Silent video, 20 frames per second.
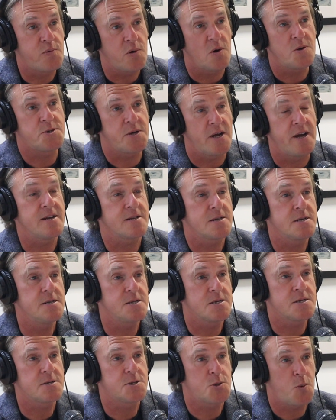project
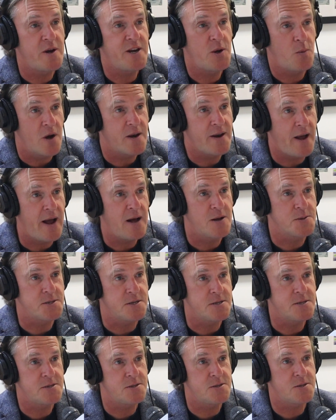is 21 houses, you